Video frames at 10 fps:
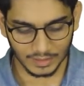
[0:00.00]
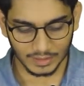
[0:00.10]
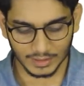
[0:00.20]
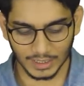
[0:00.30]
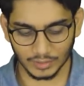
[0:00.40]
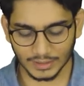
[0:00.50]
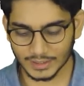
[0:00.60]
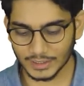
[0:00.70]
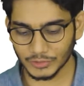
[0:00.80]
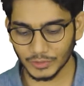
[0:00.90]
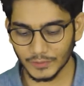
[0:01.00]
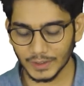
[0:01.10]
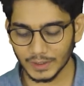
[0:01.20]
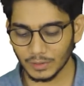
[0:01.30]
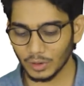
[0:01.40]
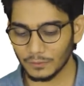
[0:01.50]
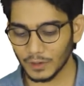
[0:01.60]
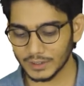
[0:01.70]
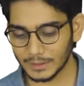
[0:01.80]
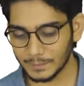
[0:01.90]
Now the control will go
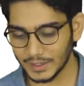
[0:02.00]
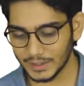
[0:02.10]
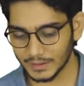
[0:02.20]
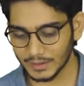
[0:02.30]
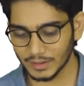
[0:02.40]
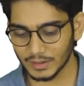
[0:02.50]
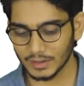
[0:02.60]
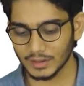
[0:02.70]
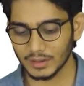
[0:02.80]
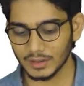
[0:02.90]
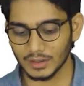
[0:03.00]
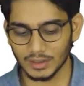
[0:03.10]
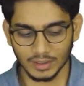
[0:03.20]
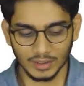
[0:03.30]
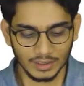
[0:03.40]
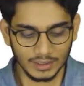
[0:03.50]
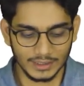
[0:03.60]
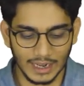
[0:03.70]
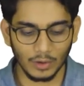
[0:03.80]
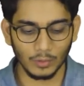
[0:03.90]
for the B.
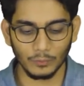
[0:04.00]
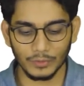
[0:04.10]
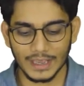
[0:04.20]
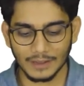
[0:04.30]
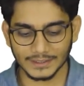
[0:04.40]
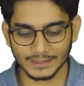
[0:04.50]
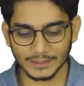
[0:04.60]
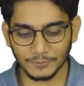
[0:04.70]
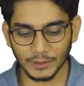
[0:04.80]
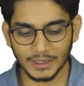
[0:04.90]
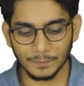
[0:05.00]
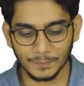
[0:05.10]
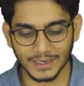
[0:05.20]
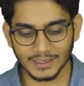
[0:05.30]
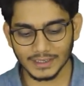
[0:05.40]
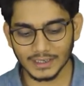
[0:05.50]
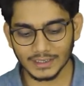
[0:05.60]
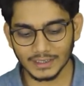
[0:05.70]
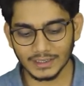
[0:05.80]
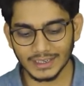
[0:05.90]
Now we have successfully
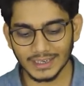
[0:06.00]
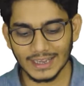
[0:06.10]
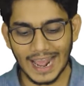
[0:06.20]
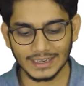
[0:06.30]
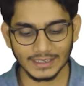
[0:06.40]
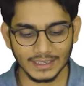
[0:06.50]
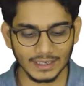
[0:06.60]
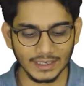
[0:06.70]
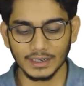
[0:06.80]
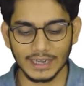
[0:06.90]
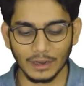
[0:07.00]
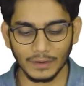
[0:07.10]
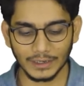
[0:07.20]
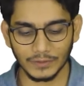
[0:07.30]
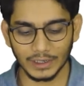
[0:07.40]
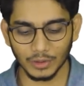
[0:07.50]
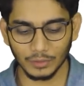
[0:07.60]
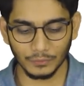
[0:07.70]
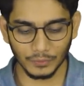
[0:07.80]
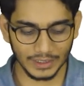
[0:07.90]
printed D and E. Now what we'll
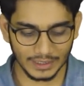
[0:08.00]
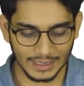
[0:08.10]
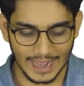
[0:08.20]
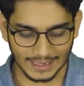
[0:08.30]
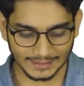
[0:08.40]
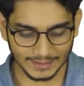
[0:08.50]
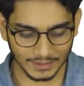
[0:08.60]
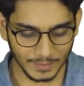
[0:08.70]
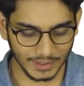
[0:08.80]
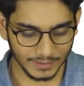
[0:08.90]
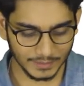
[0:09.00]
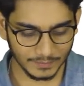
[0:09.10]
do, we'll access B.